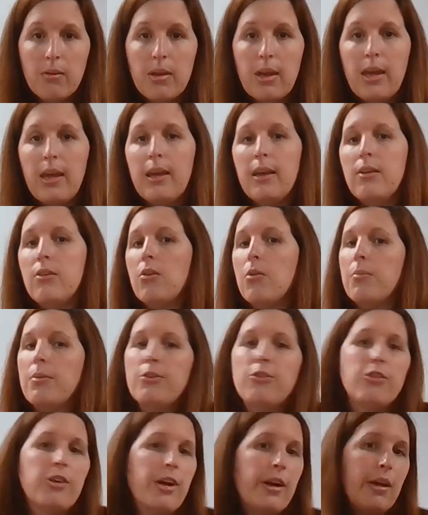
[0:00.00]
Okay, don't
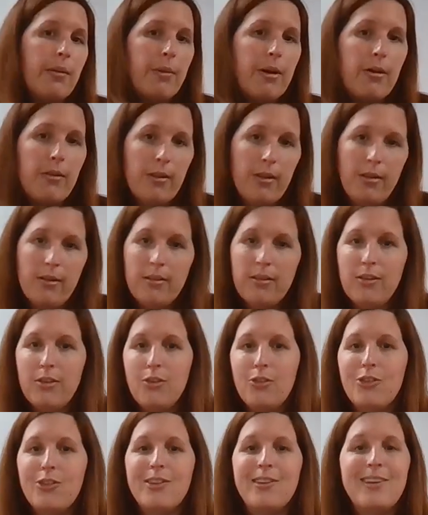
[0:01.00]
be shy about it.
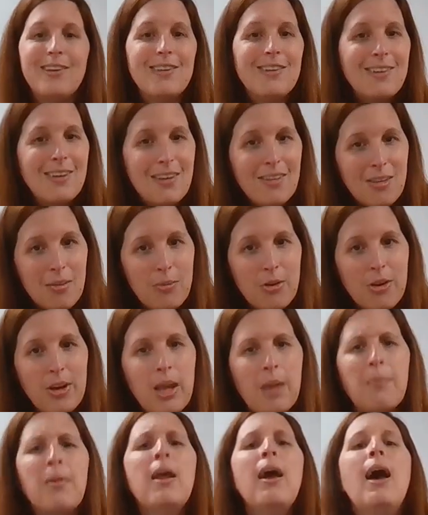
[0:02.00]
You just need to tell them your
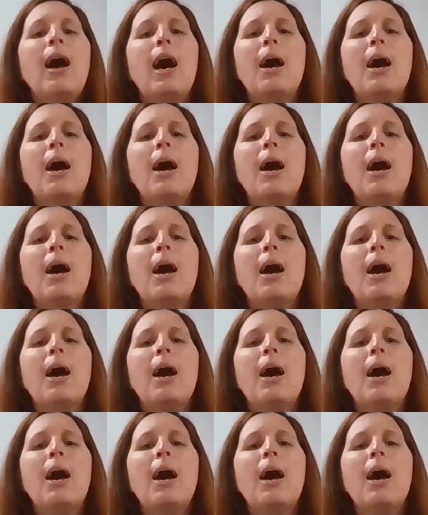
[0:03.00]
name.